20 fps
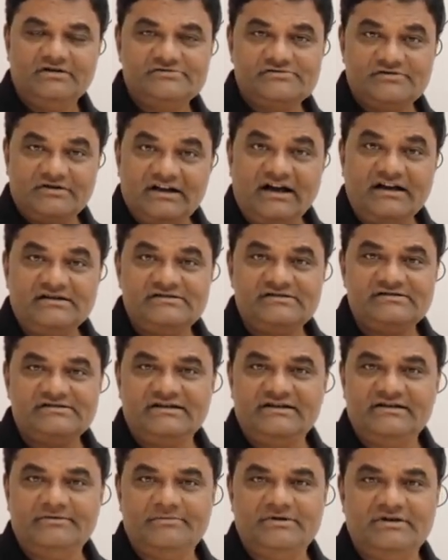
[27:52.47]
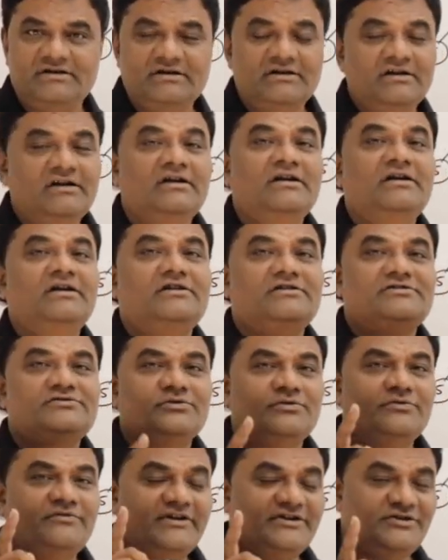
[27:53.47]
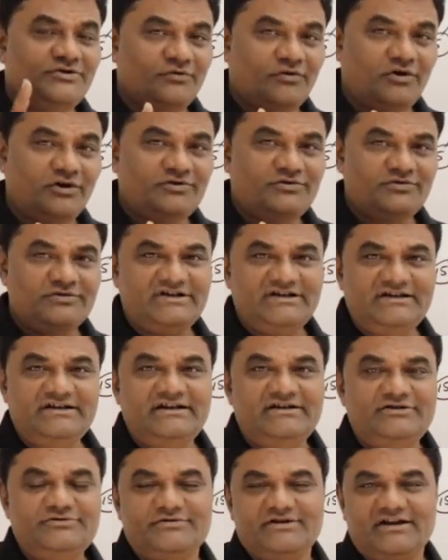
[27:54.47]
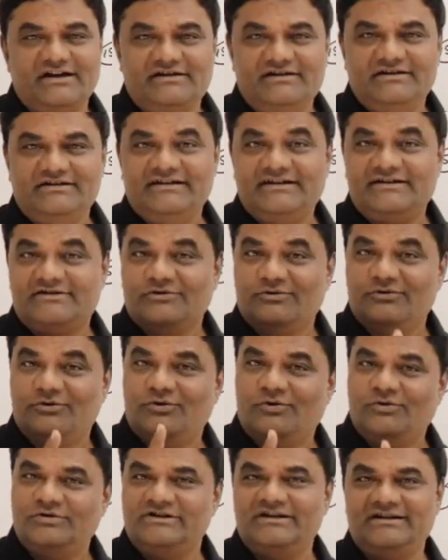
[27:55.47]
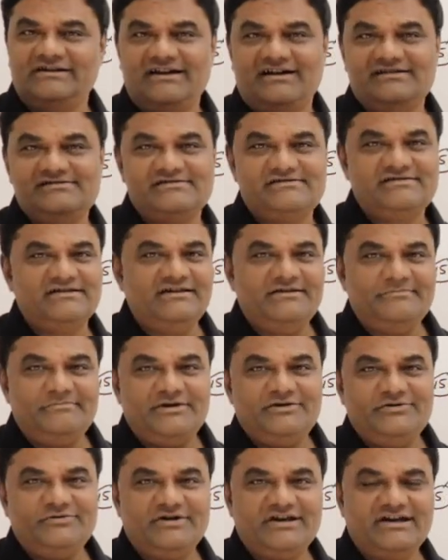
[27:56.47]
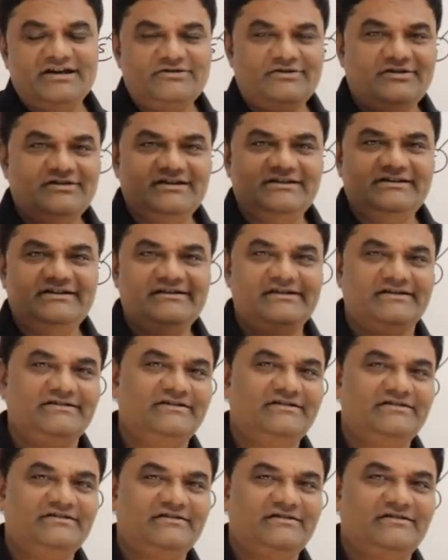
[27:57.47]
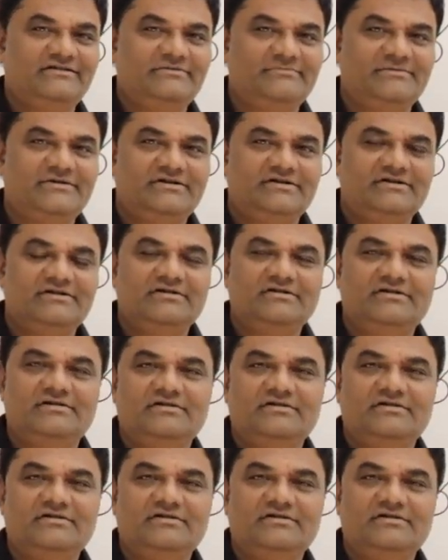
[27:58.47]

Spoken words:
So largest element. So when you want to delete, you can delete only largest element, you cannot delete any other element.